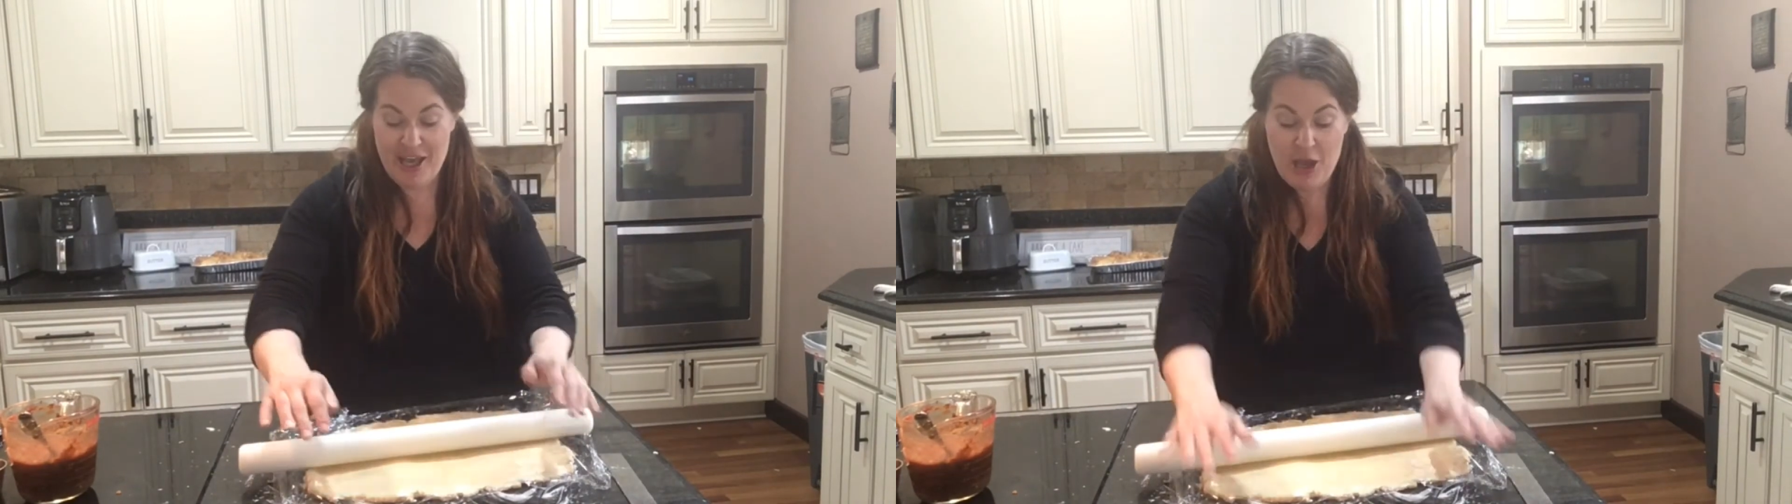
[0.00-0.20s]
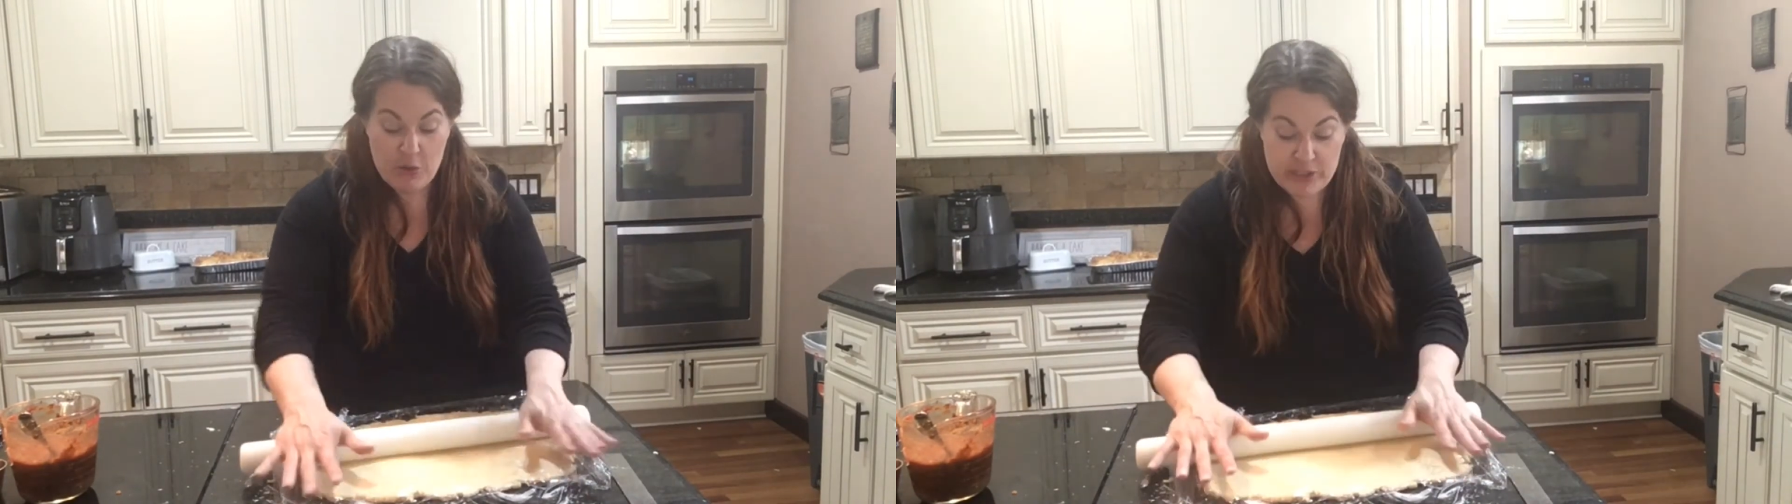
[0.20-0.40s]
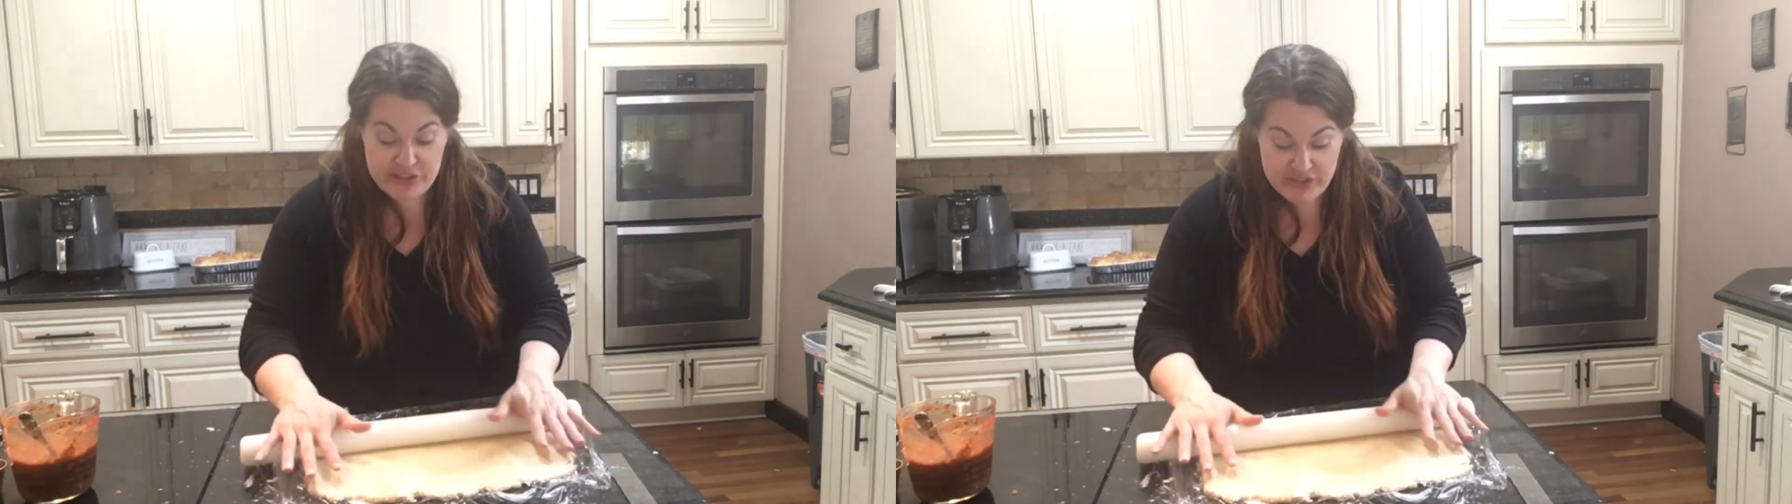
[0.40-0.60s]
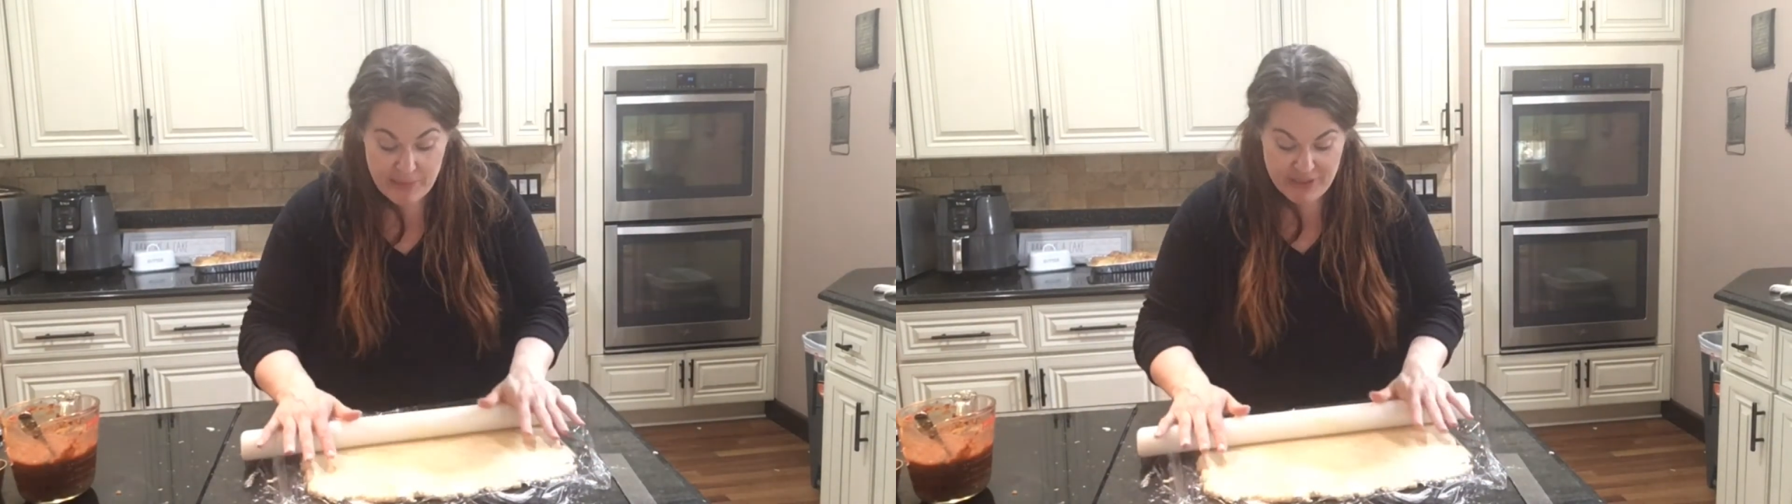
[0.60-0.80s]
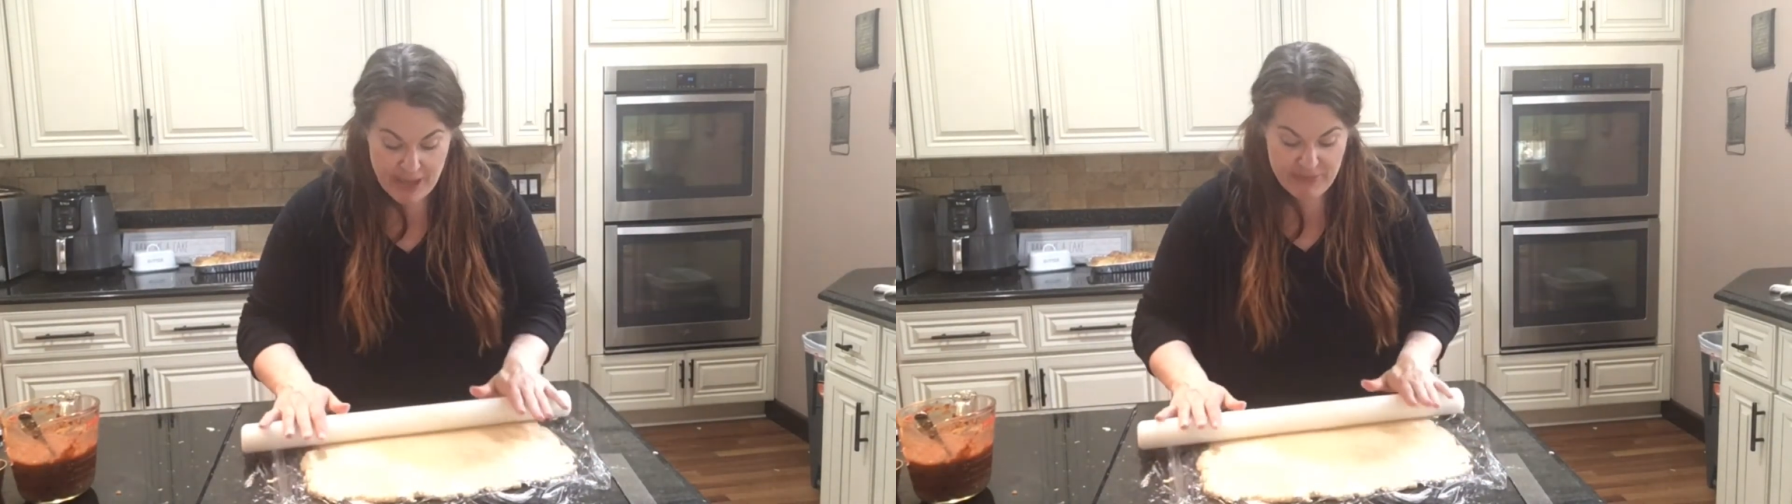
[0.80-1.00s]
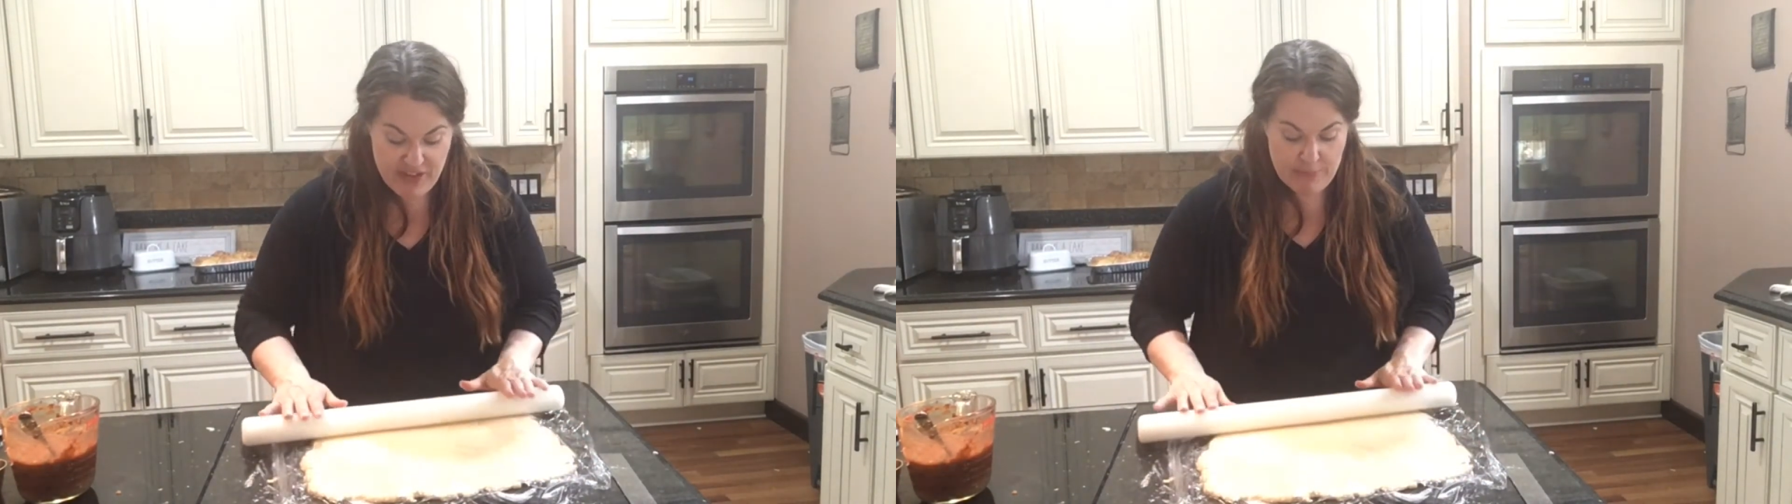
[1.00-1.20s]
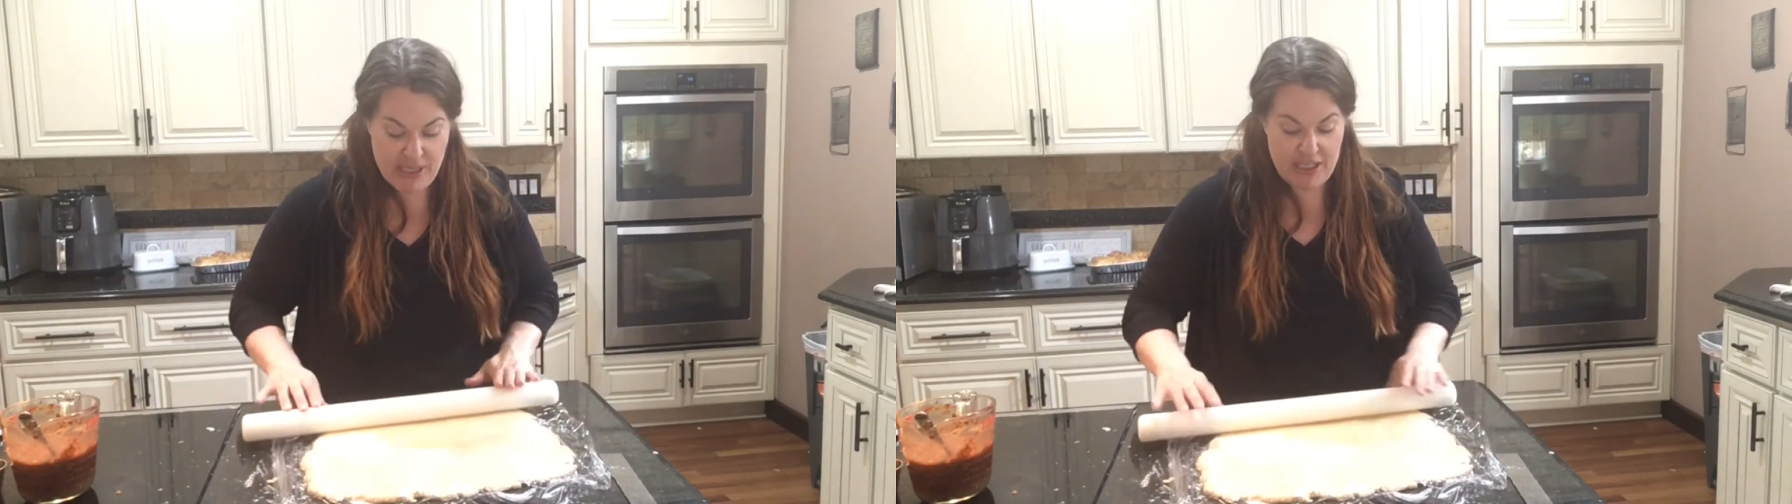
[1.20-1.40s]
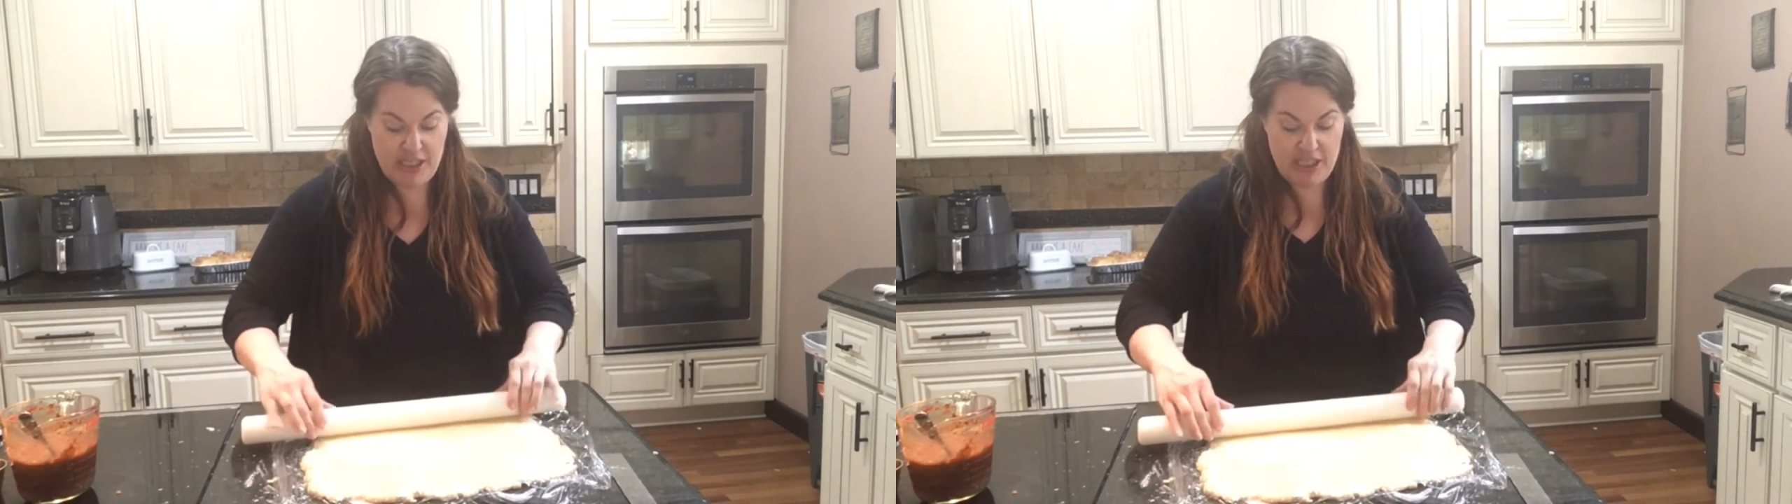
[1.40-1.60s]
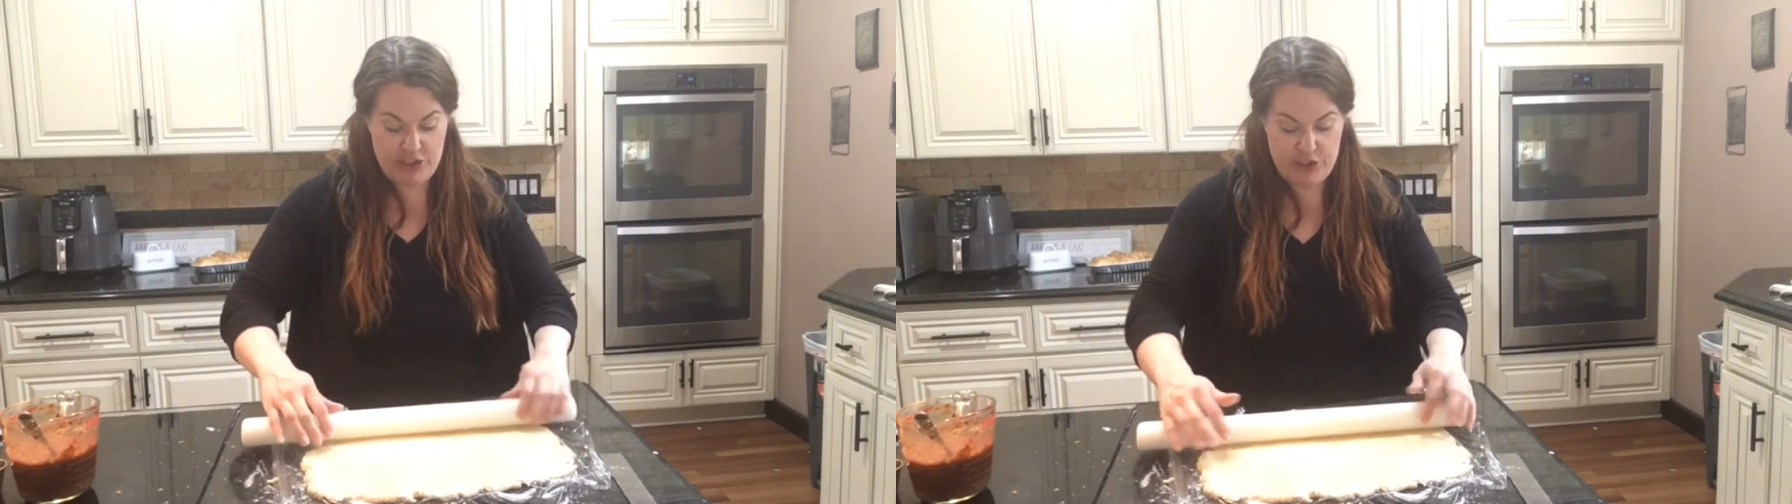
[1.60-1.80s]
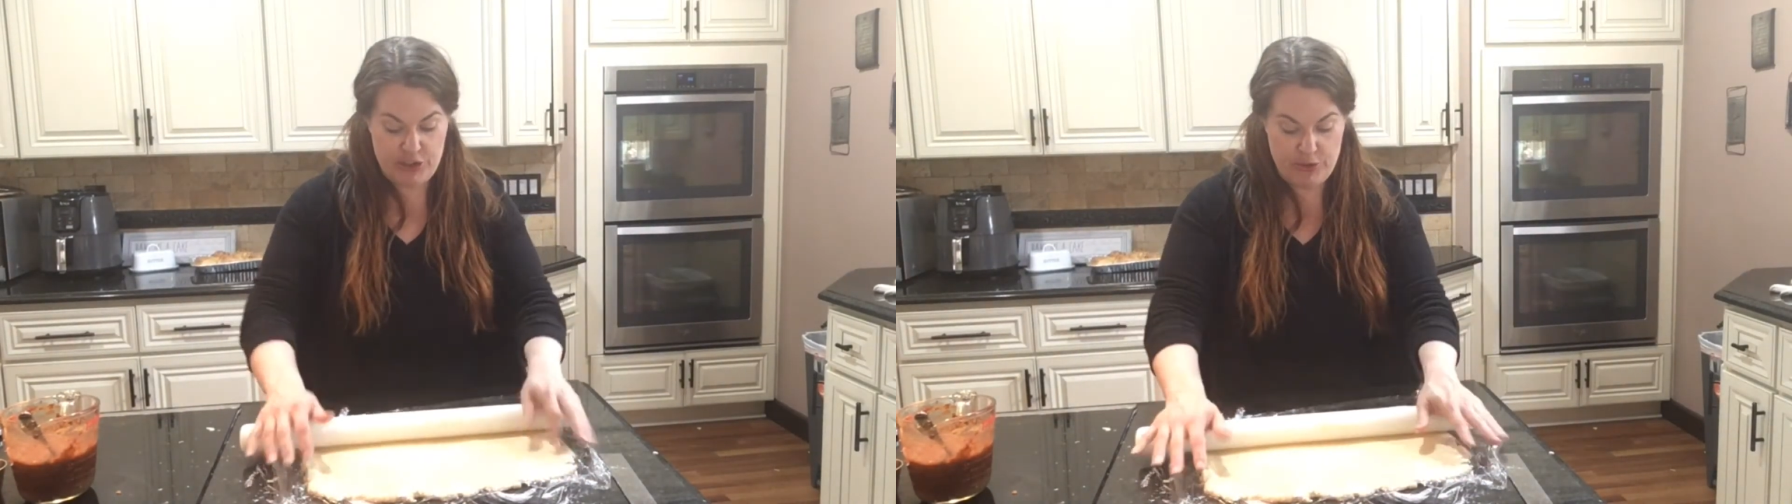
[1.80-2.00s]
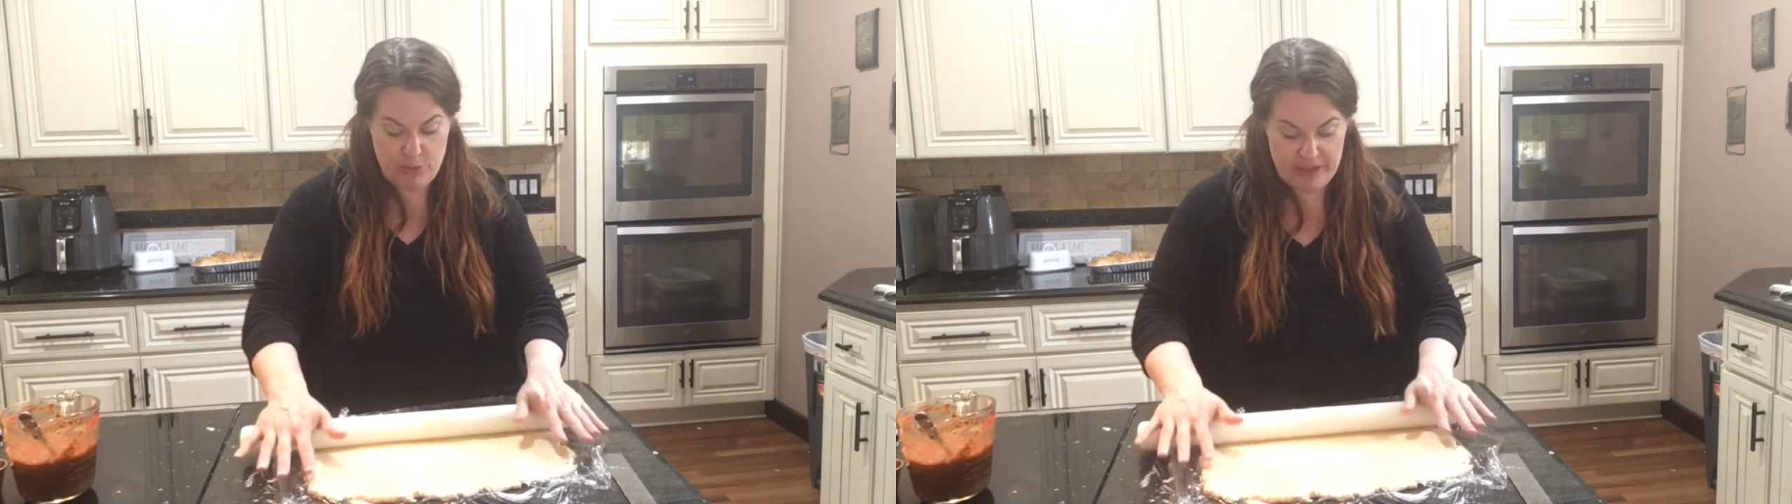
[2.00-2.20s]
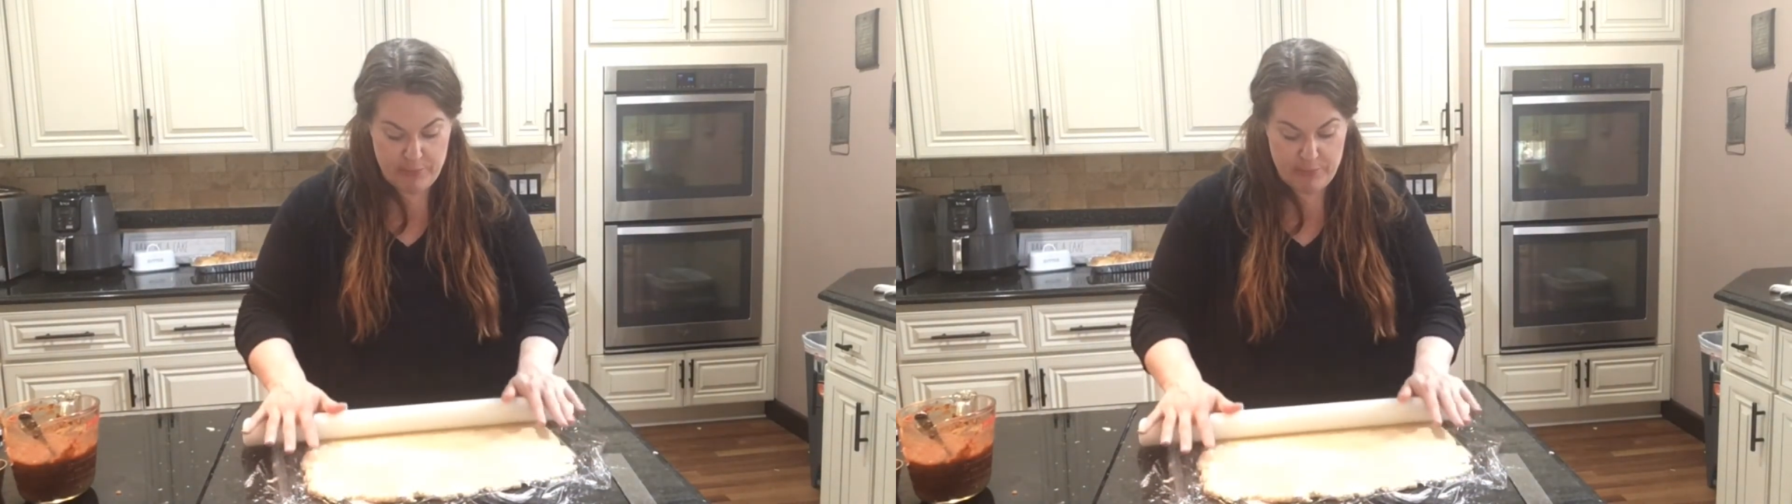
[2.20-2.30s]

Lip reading: which sometimes can be an issue with